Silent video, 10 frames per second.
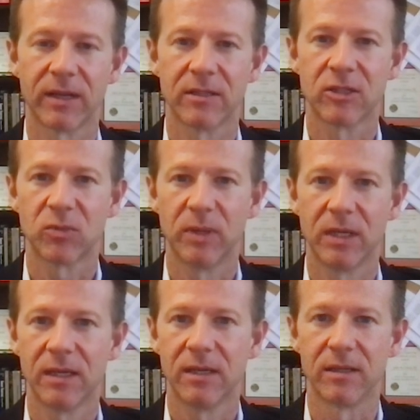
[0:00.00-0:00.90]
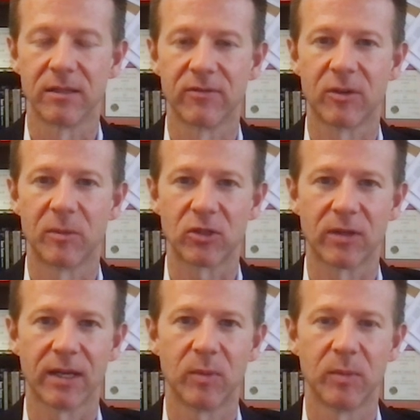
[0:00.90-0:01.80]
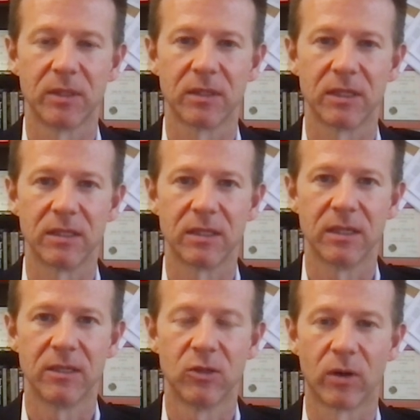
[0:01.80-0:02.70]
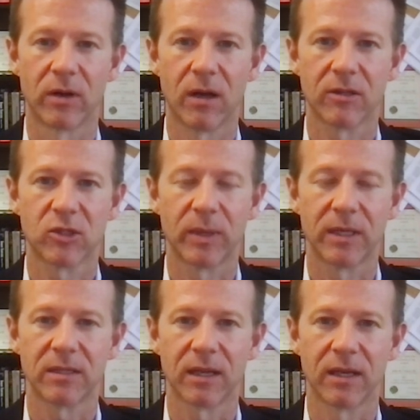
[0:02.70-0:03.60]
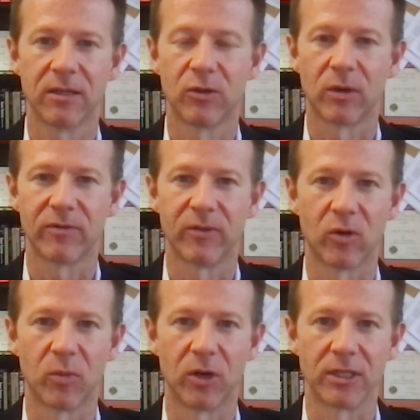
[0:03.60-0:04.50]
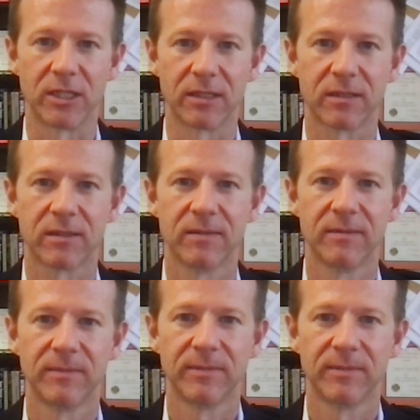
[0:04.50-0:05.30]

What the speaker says: and spin-in of commercial capabilities into our knowledge base and into our focal projects.